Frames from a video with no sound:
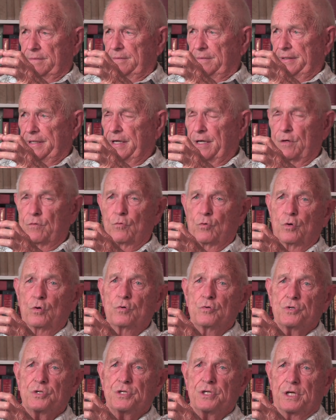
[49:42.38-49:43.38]
en
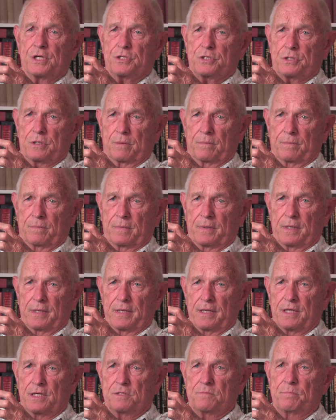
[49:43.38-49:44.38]
route system
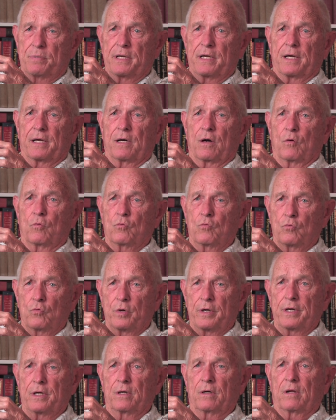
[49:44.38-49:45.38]
as being a
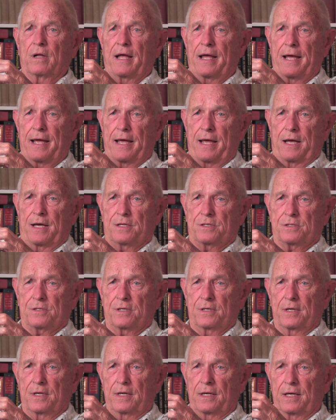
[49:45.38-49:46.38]
real ass
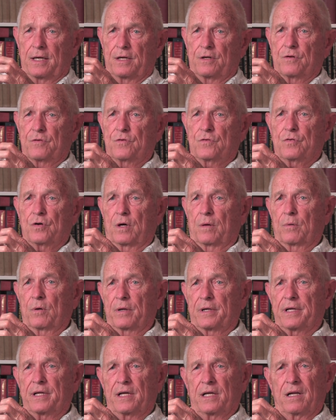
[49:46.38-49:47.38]
and
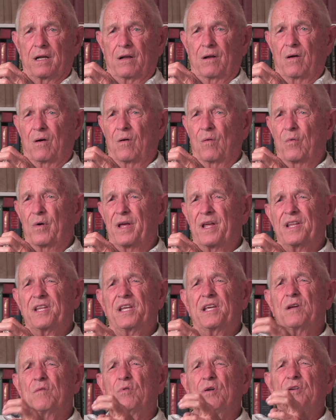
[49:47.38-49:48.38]
trouble to get along with.
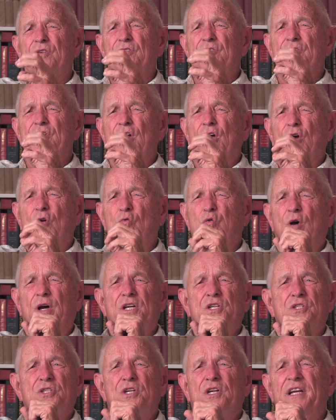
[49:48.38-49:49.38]
He would
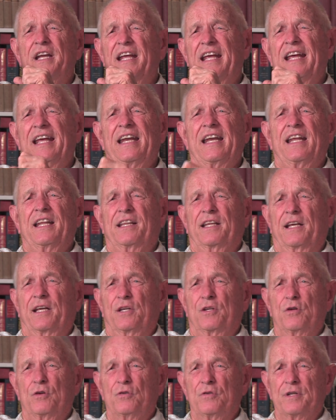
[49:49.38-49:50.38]
question
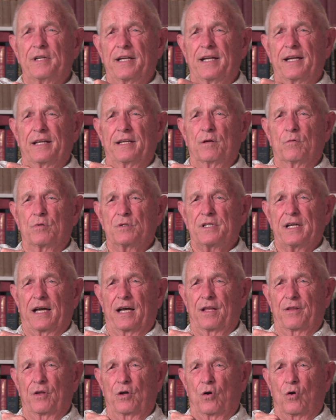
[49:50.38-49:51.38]
anything you did that was
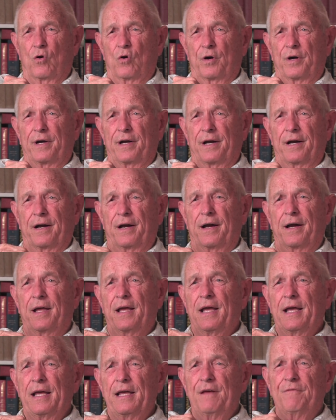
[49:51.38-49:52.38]
out of the ordinary.
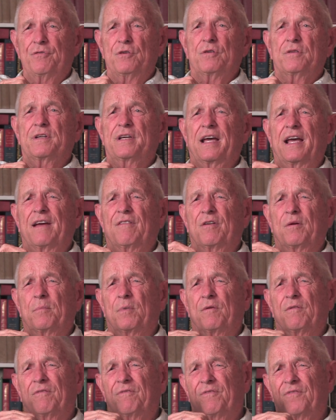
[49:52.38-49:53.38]
If you gave him
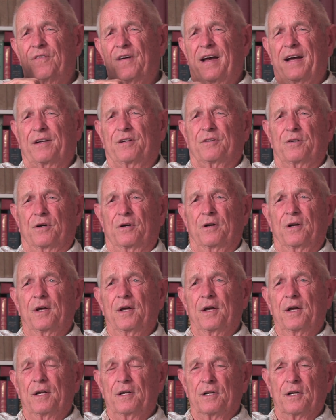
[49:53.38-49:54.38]
a vector
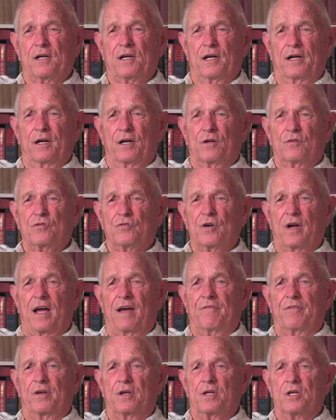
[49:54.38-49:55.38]
to clear
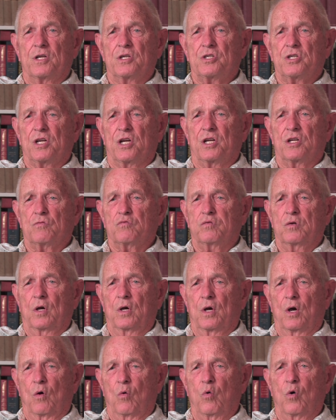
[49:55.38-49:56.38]
traffic, he says,
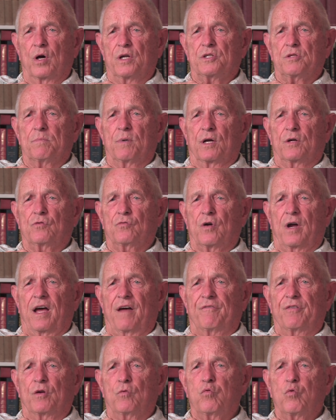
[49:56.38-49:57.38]
what's my
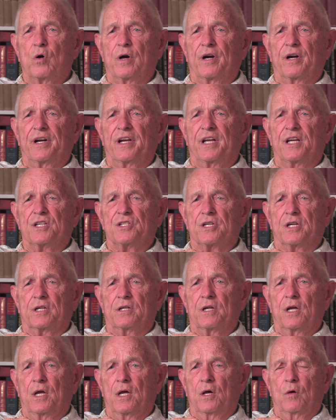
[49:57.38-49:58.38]
traffic? Where is
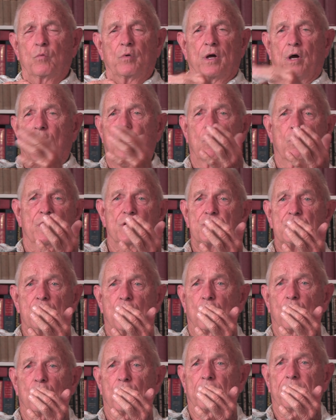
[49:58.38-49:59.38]
it? We always
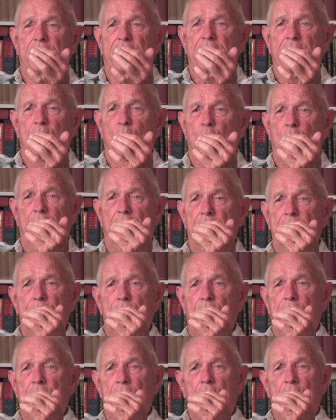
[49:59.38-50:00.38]
told him anyway,
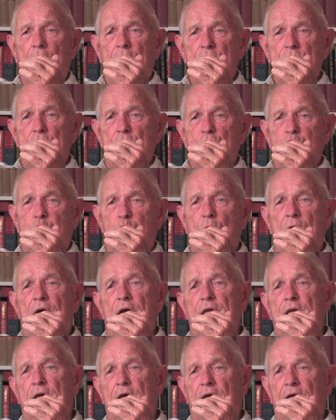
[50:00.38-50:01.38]
but says, why
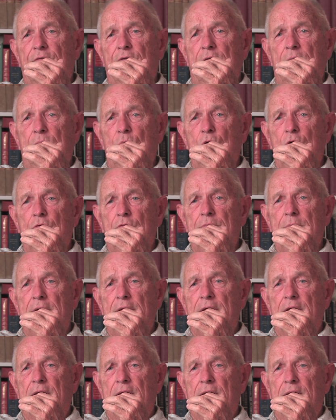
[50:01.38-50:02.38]
are you having to move
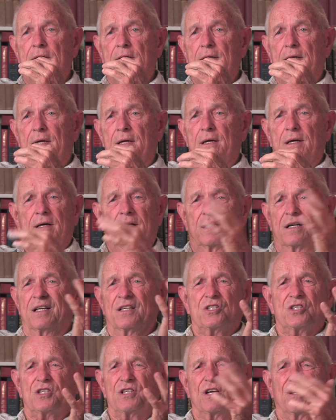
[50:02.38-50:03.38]
me?
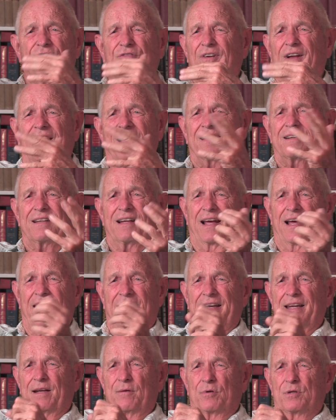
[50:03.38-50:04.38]
Stuff like
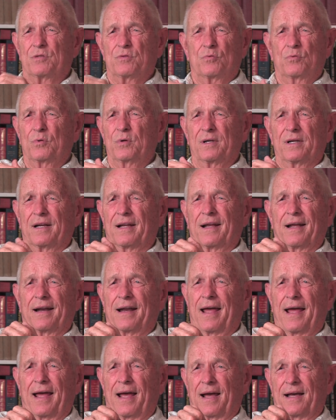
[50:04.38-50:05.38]
that. He was really
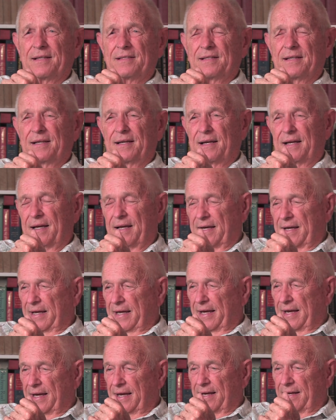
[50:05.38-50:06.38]
an ass.
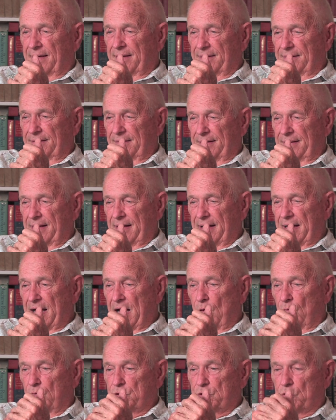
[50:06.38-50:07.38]
And
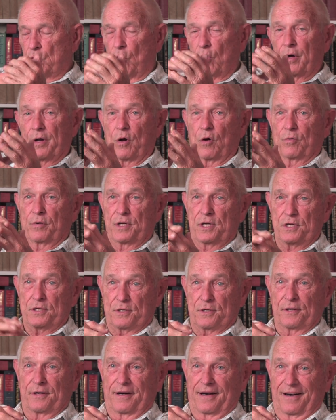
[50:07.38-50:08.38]
I was going on
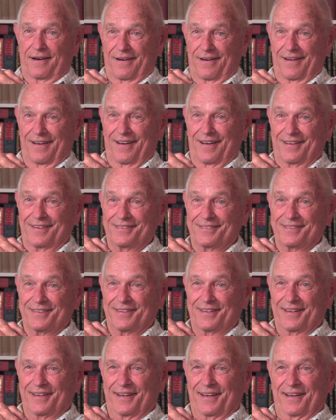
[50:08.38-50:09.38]
Eastern Airlines,
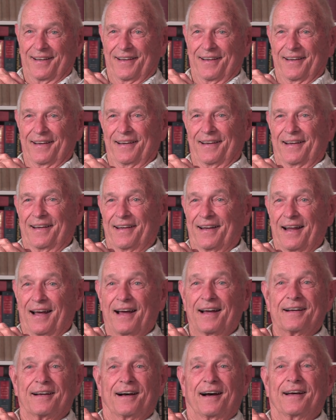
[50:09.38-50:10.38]
and
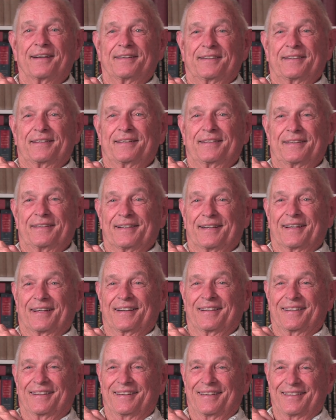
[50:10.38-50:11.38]
I got
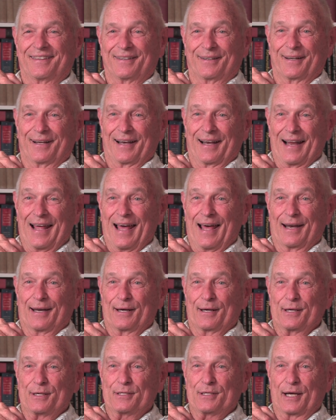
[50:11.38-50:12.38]
to
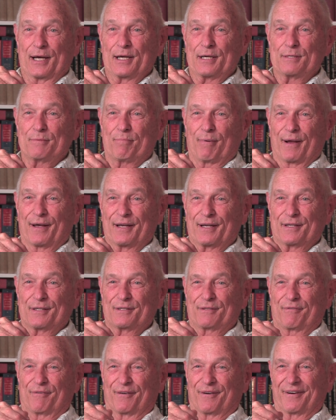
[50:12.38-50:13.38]
Atlanta to change
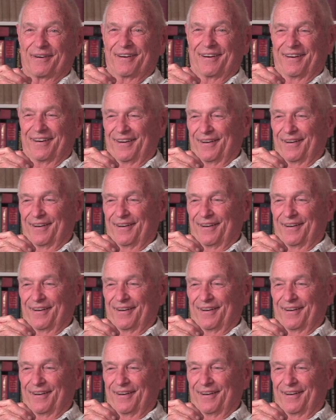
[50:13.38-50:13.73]
planes for